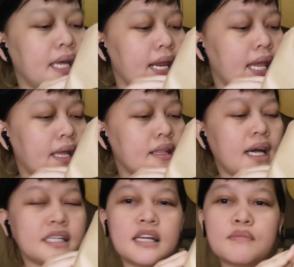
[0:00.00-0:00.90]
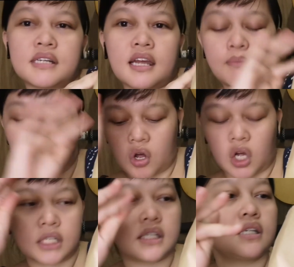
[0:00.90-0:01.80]
getting the items that I
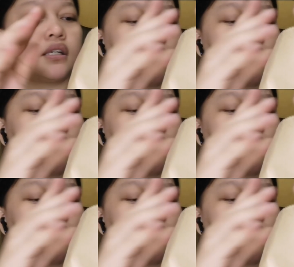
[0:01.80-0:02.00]
bought